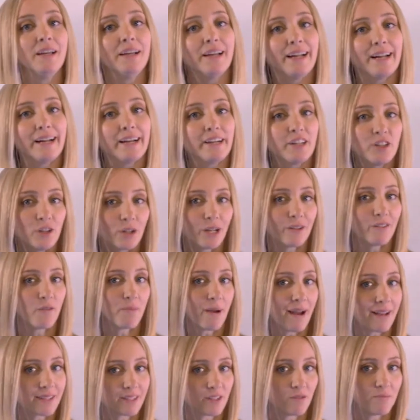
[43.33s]
and you don't have a
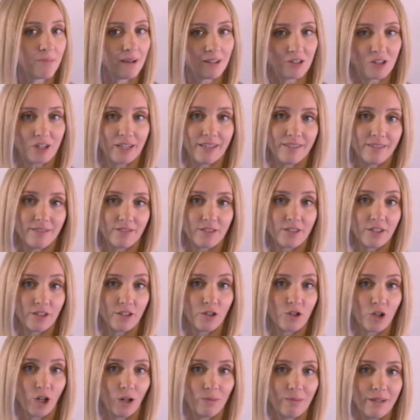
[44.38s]
massive budget to
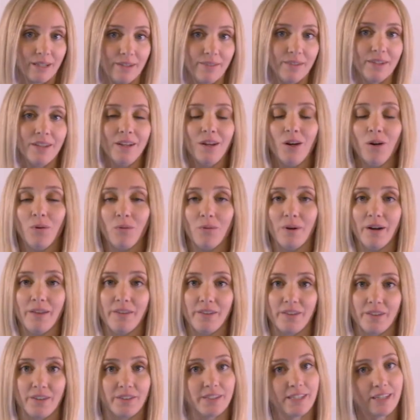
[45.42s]
determine
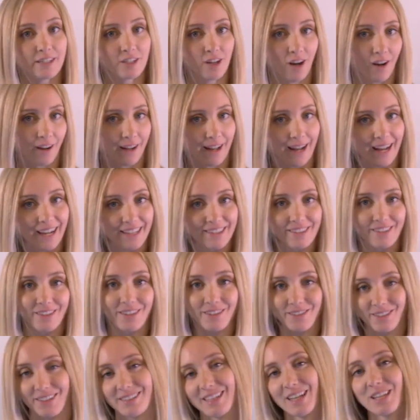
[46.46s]
whether your TikTok ads
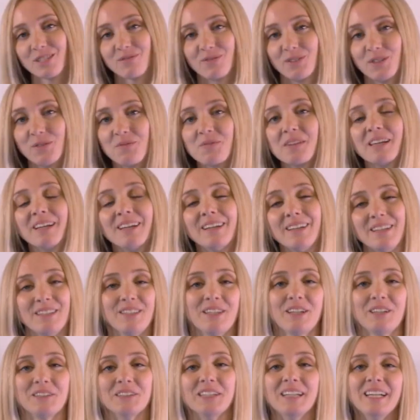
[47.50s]
are successful.
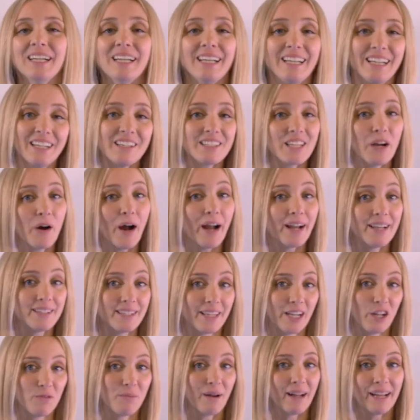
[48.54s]
So here's how I
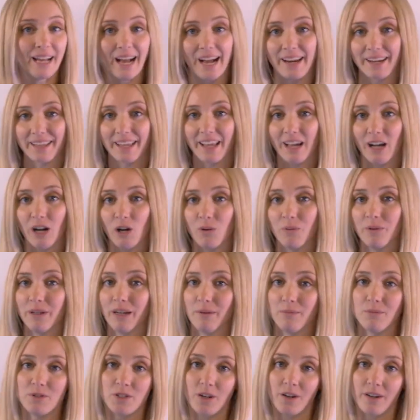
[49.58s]
set up my ad account when
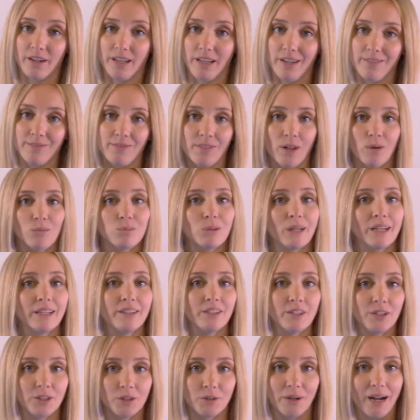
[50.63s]
I'm starting a
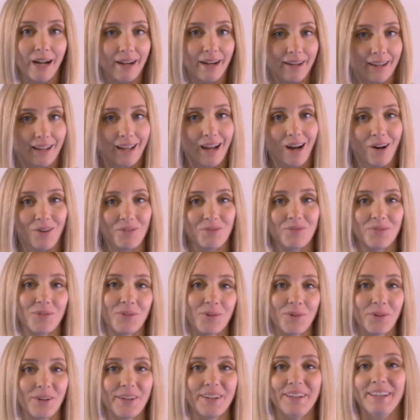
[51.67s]
brand new ad account
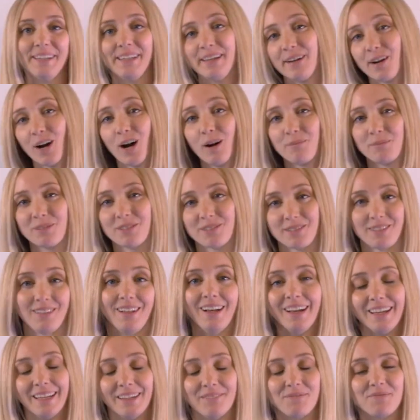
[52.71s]
for an e-commerce
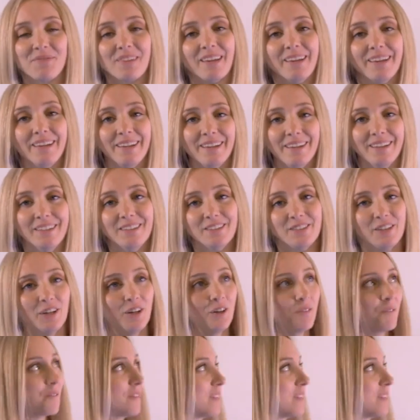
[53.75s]
client. So